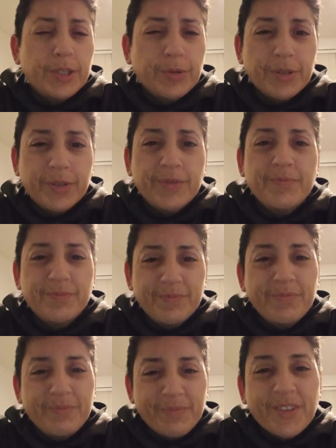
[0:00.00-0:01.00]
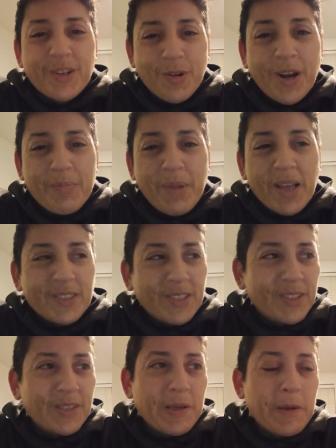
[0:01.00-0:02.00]
would create
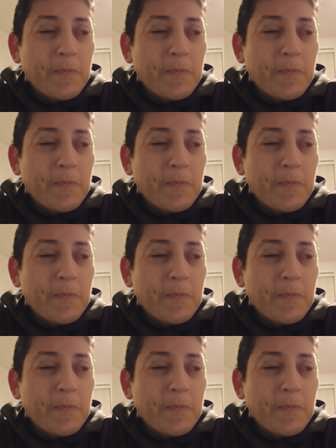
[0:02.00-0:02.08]
messes.